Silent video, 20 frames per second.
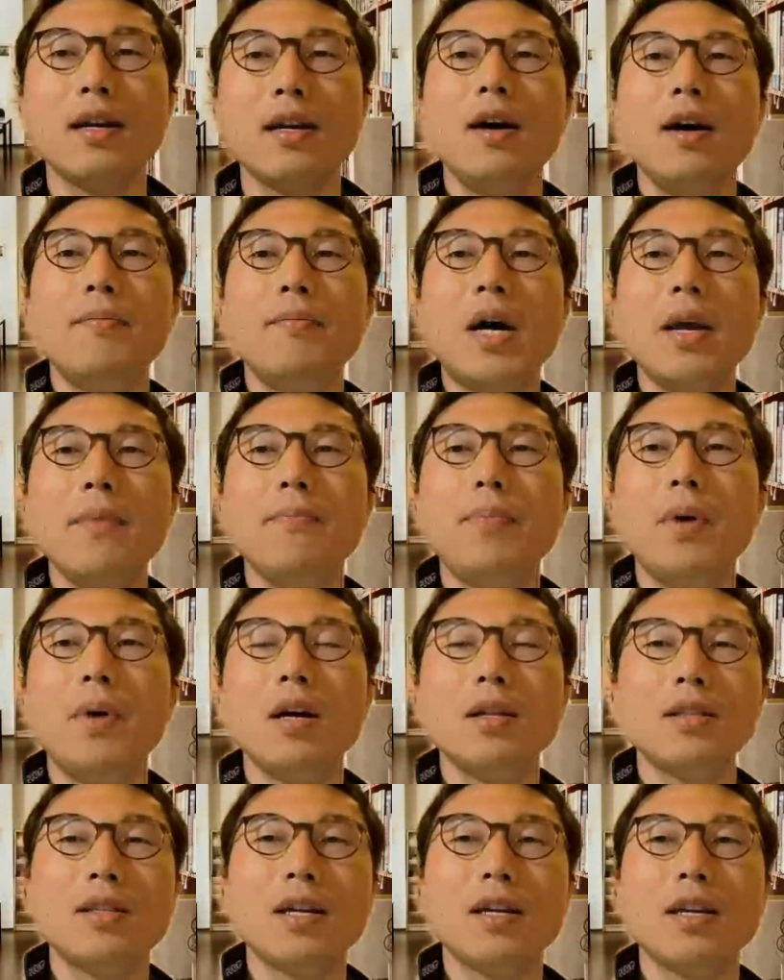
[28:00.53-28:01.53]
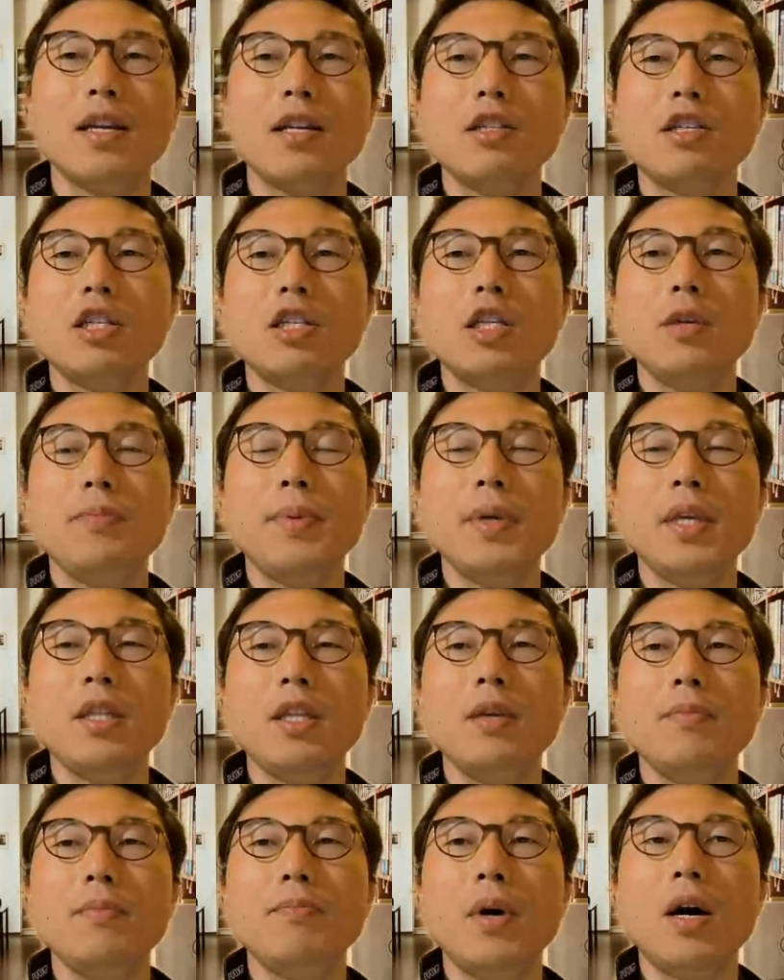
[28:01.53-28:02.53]
My bot, Takeshi
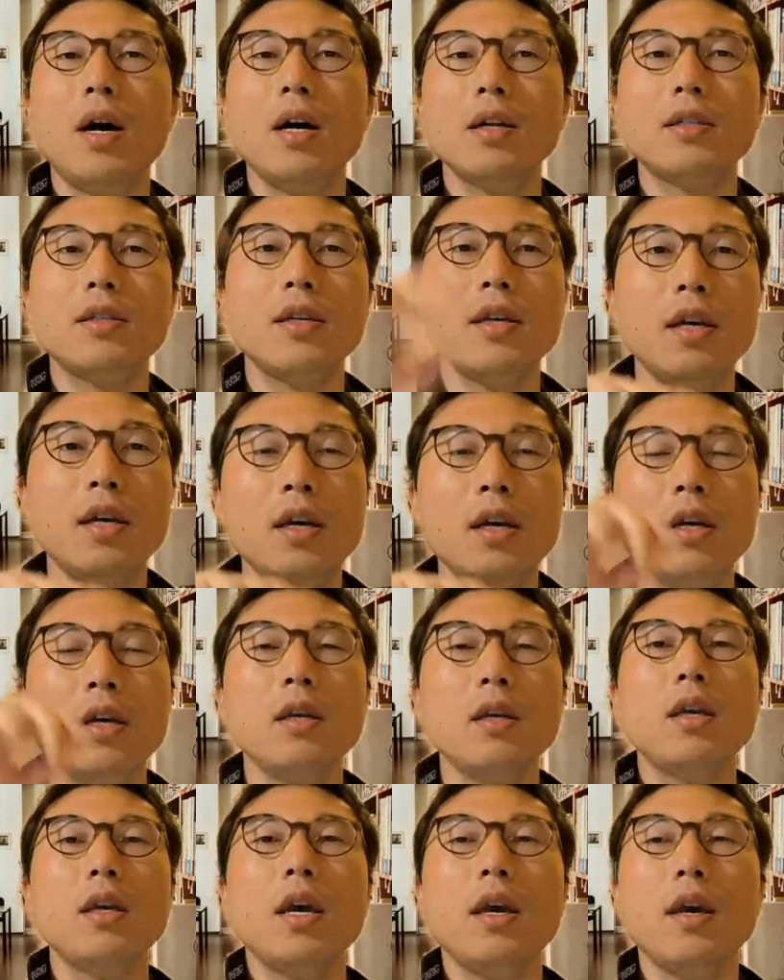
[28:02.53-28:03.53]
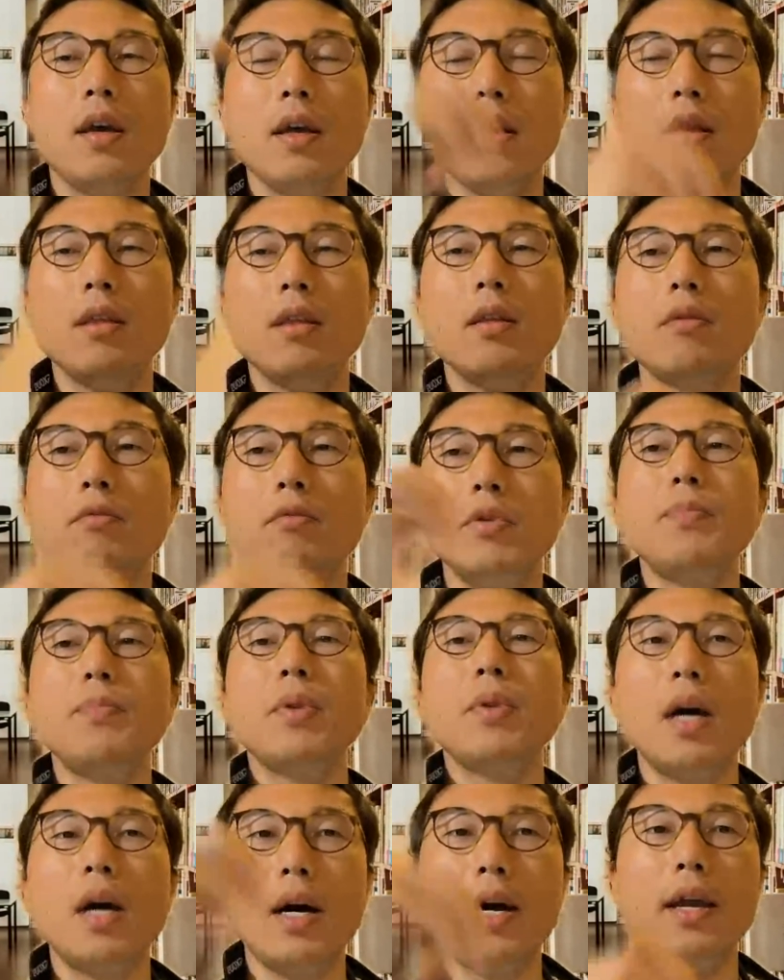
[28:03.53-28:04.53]
GPT bot, can
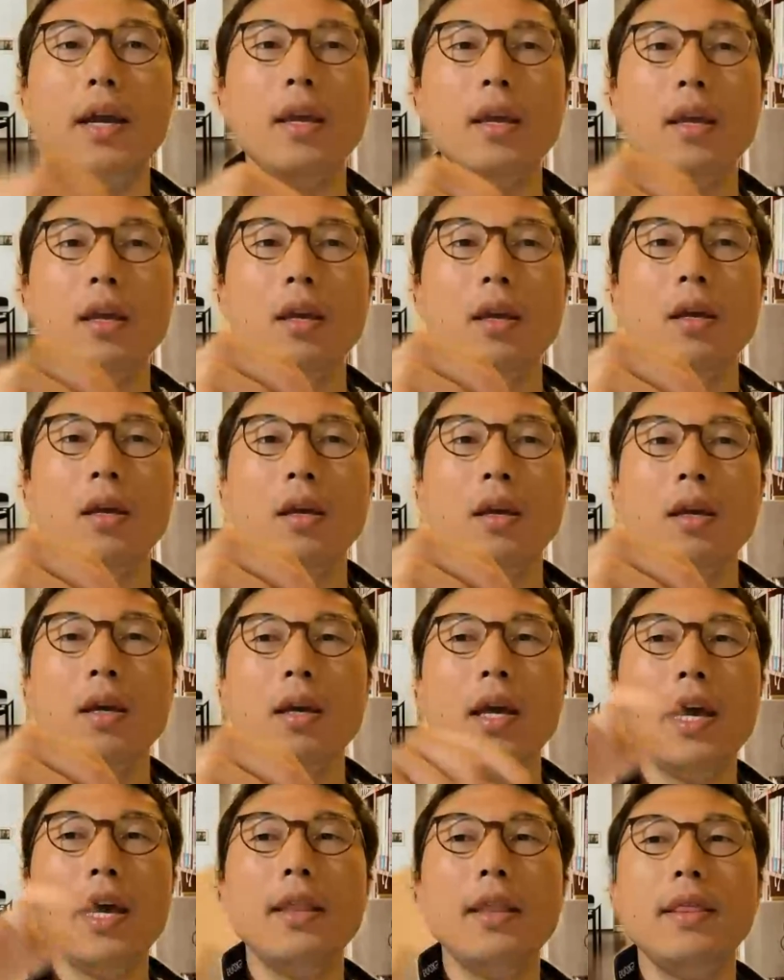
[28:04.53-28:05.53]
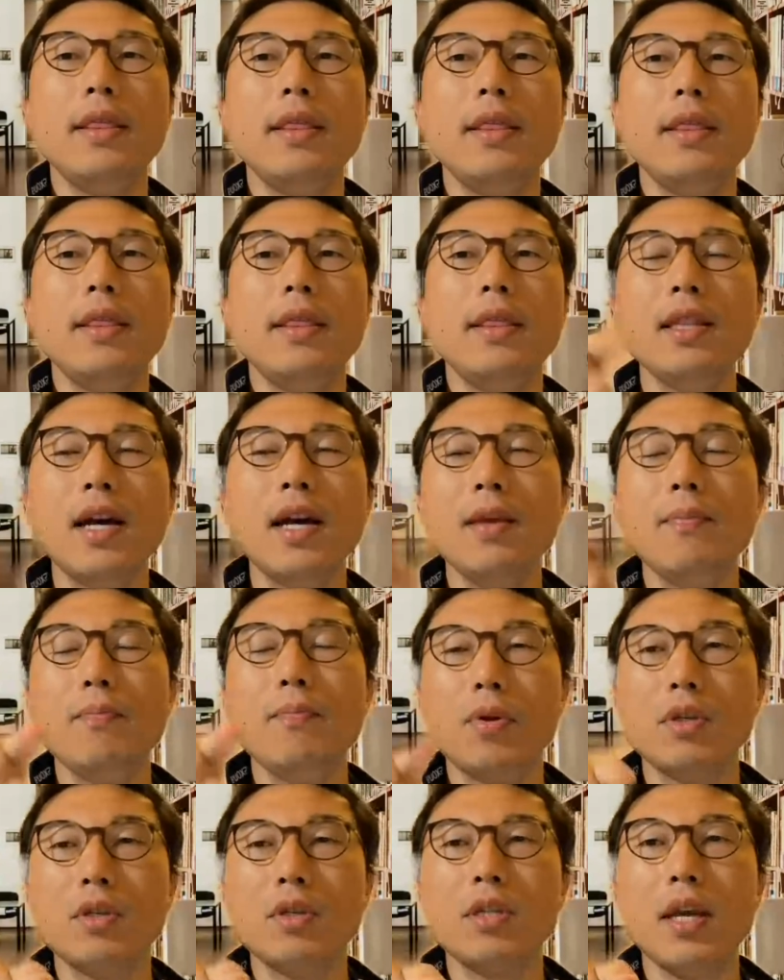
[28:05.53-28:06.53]
reply. And
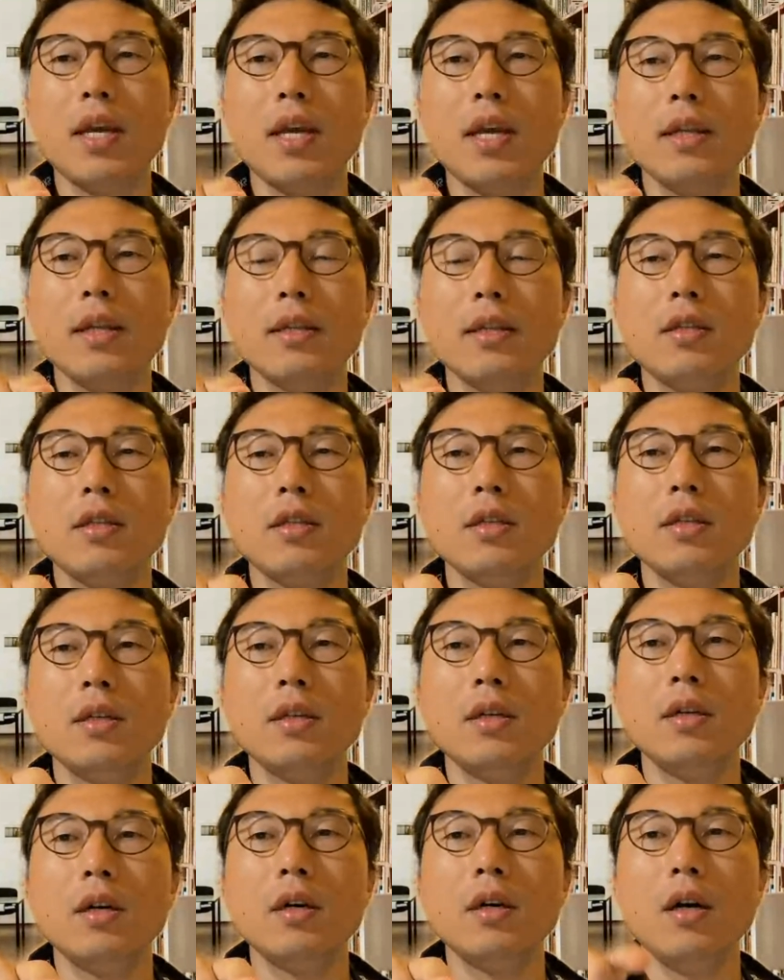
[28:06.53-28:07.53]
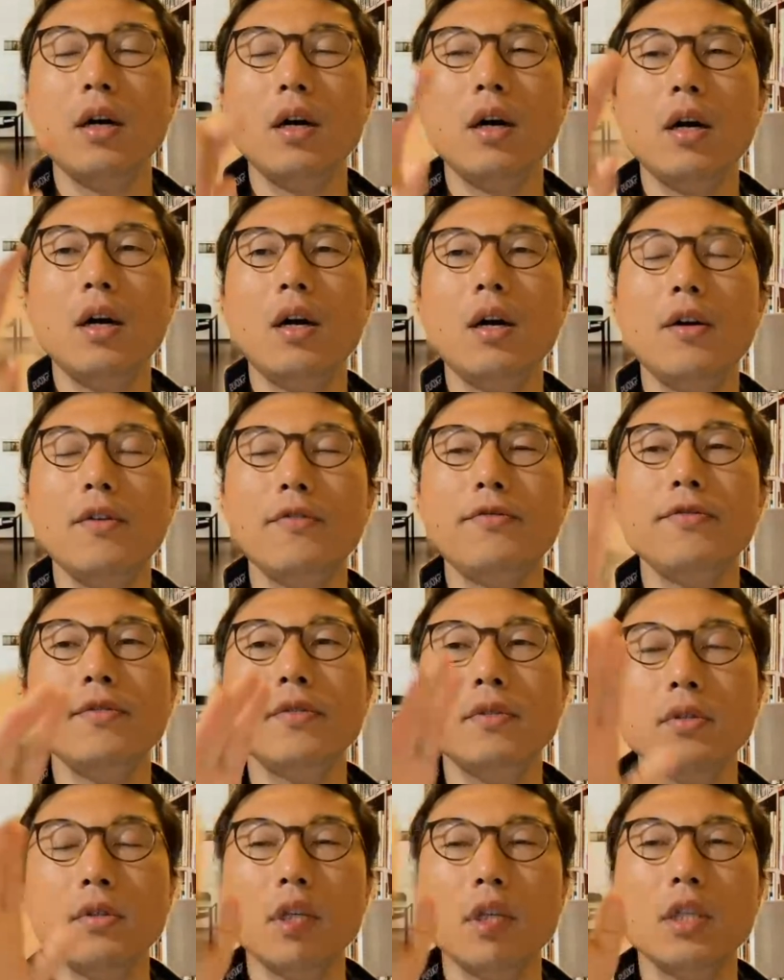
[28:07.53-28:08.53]
99% of
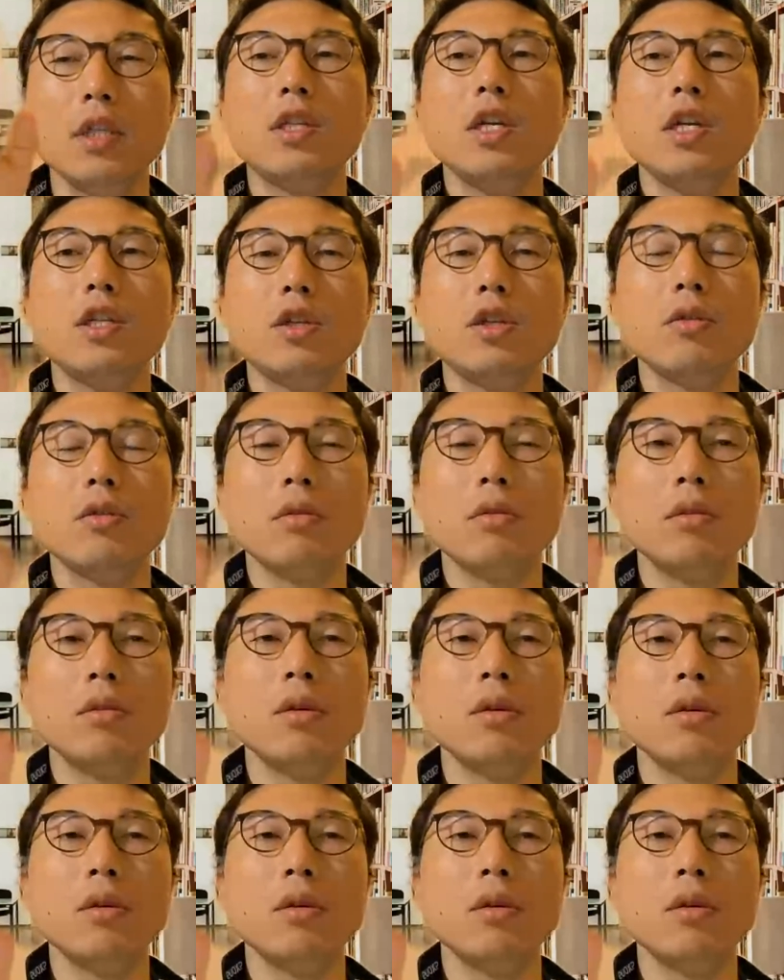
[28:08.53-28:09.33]
decision